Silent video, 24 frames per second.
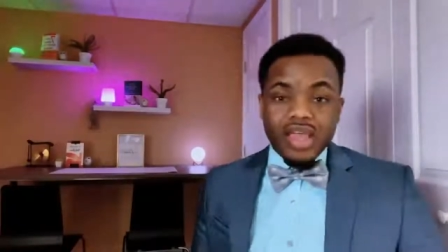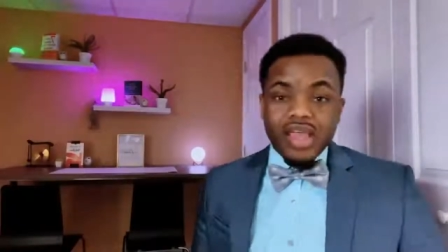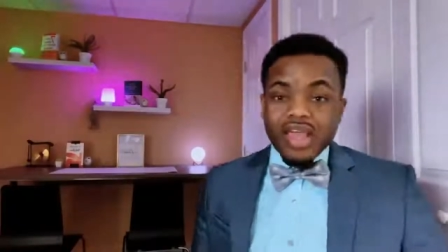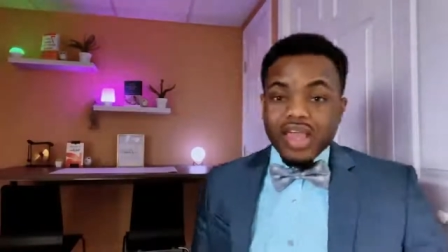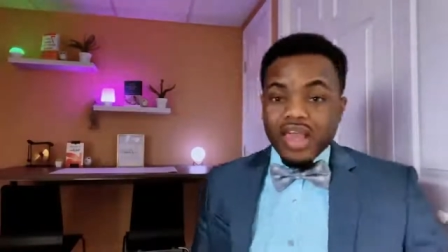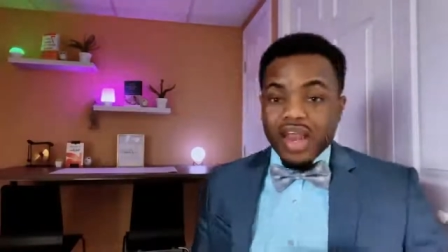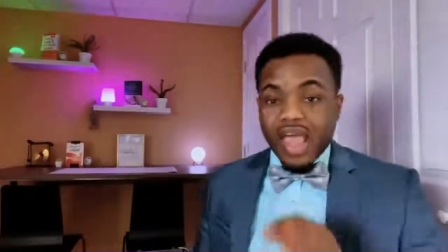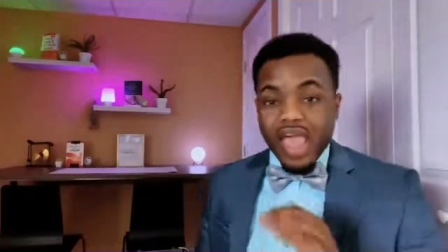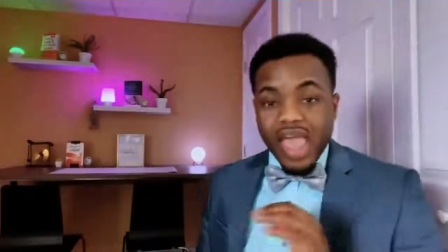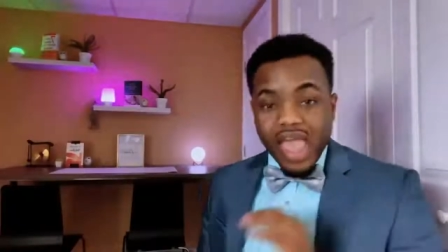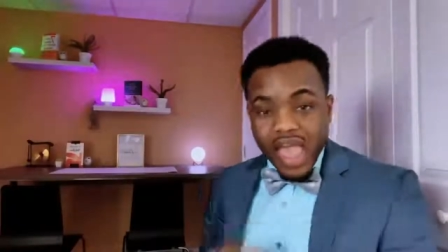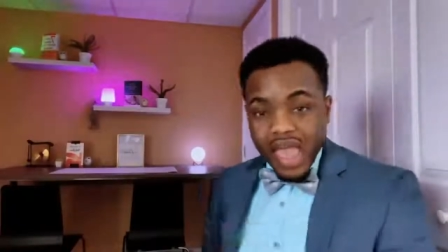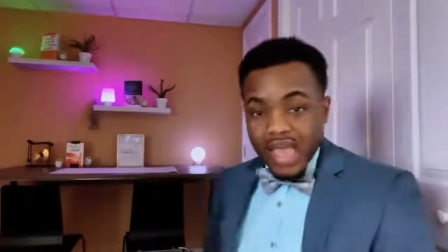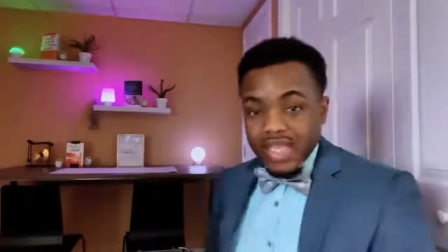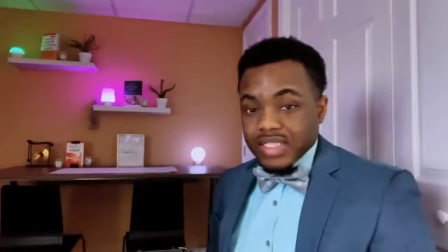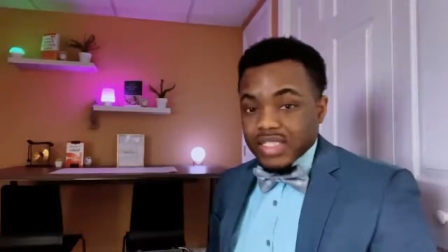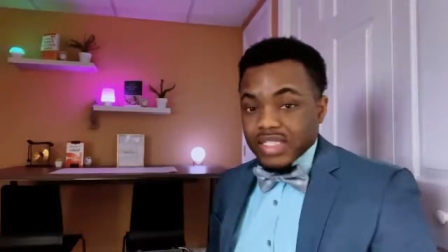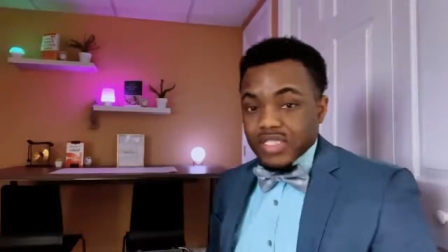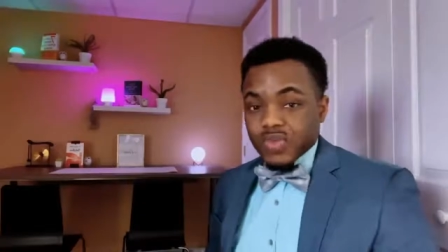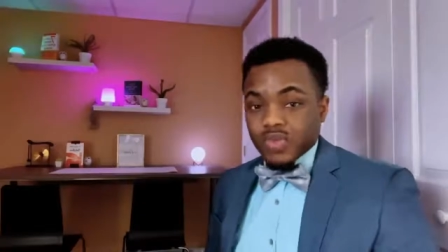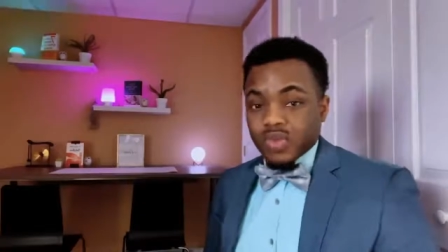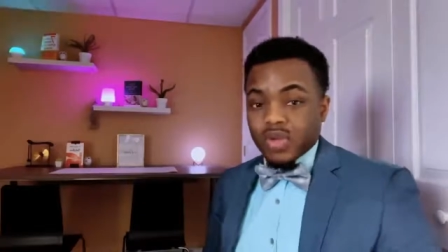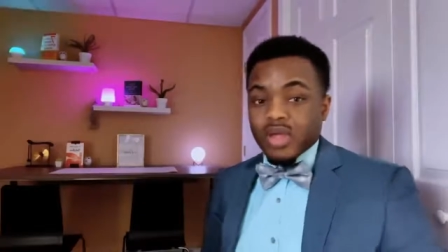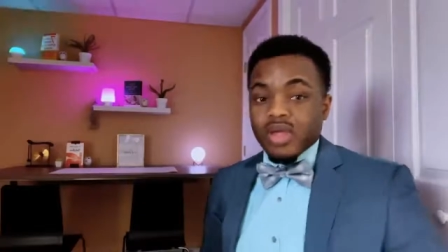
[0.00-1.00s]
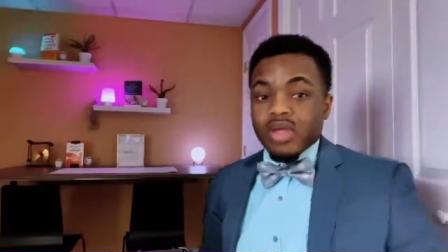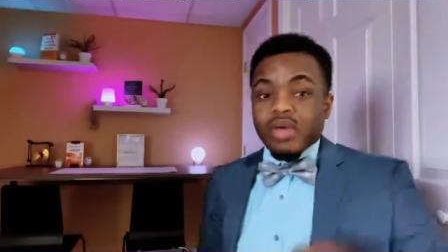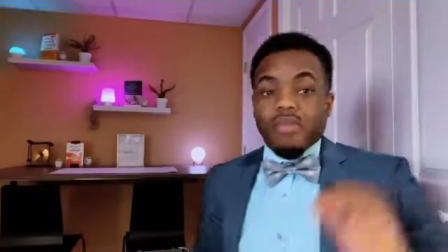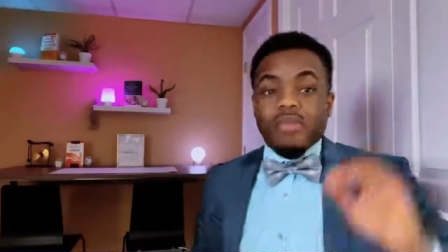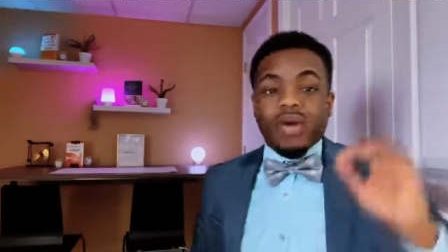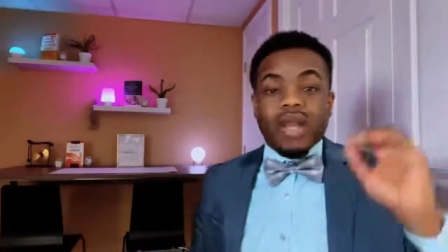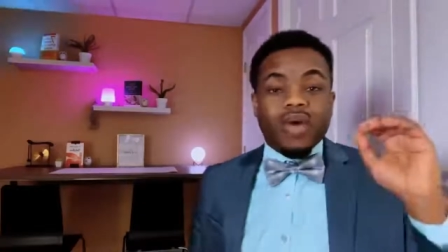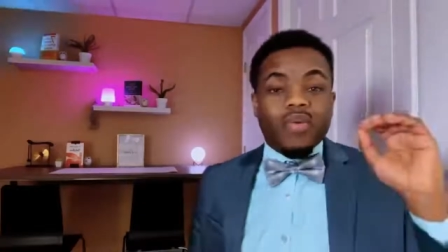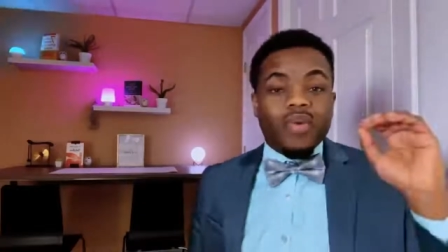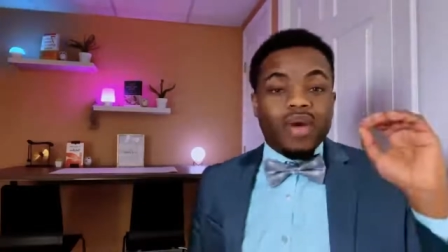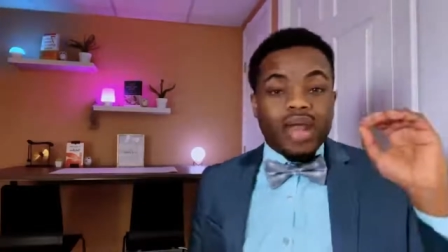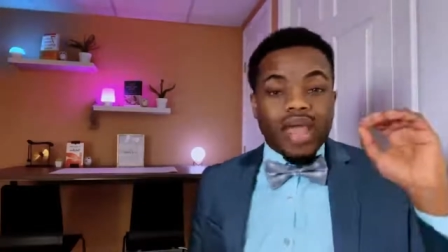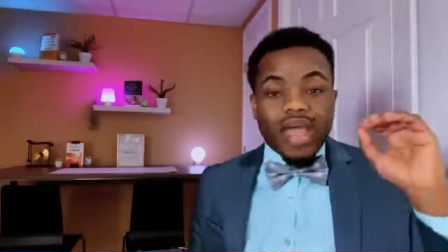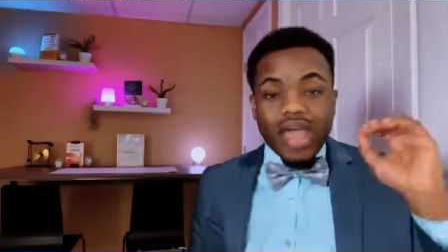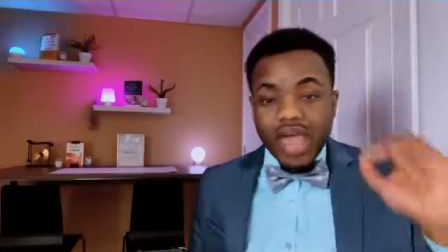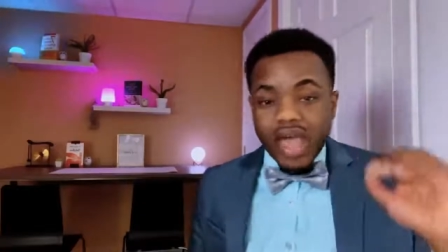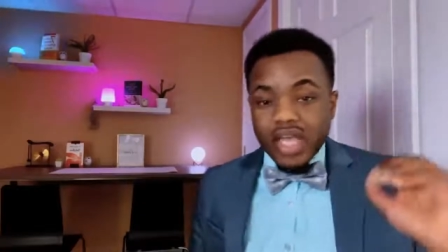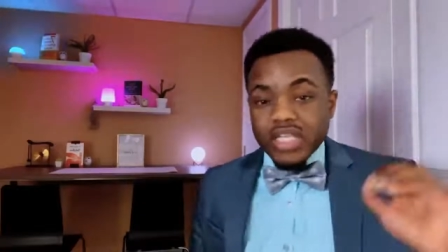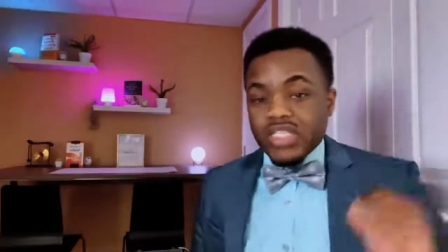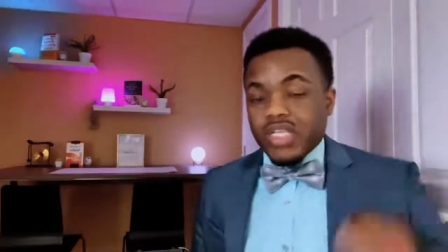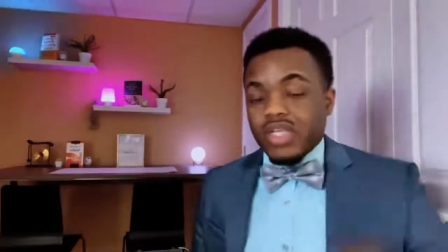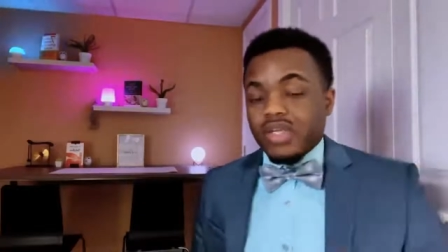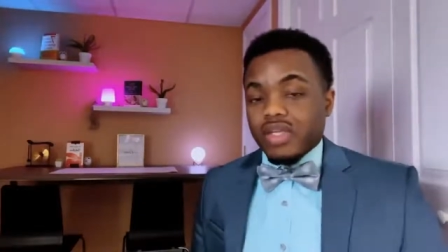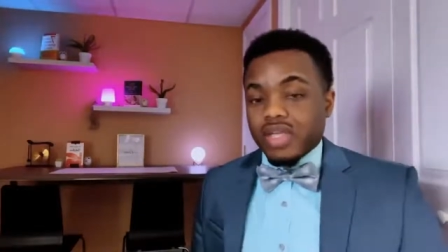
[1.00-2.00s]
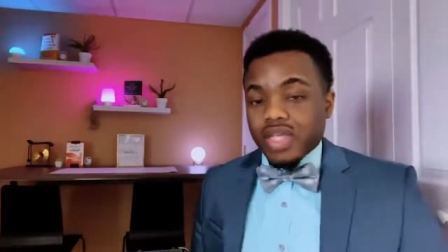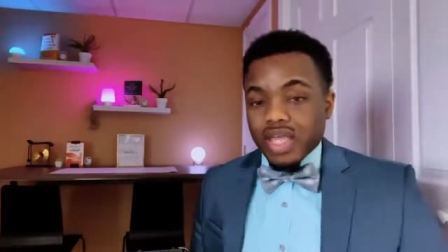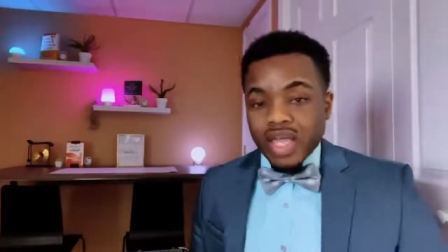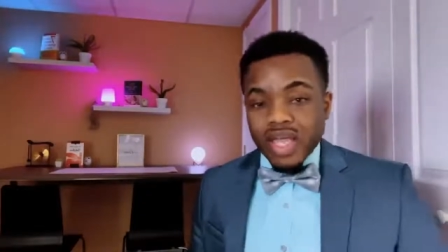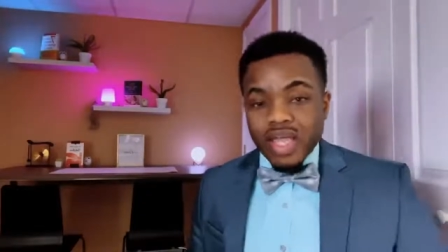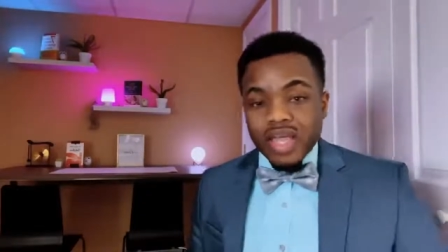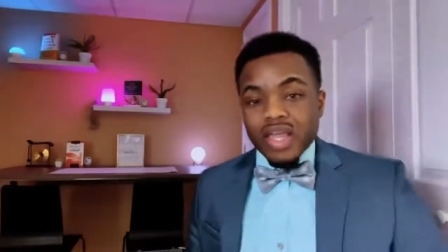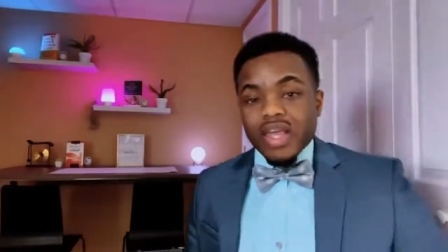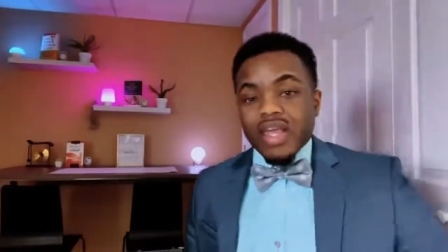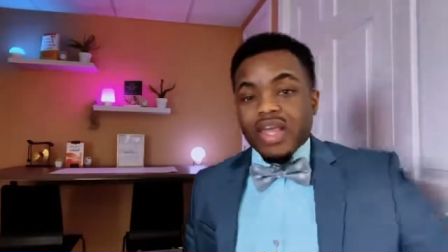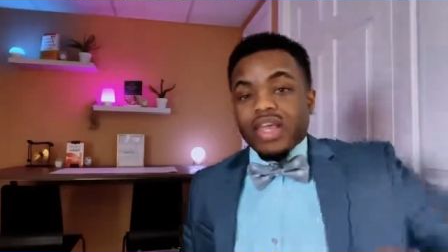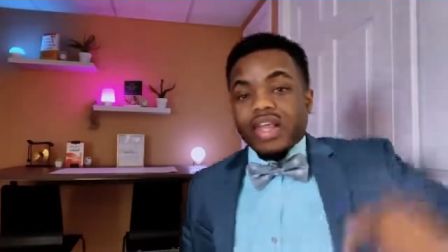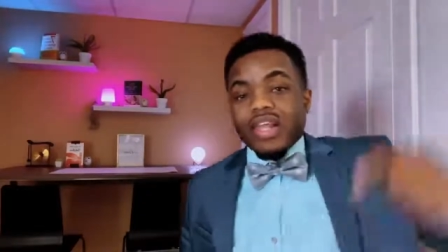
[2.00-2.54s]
And I asked this one, but I want to ask you again.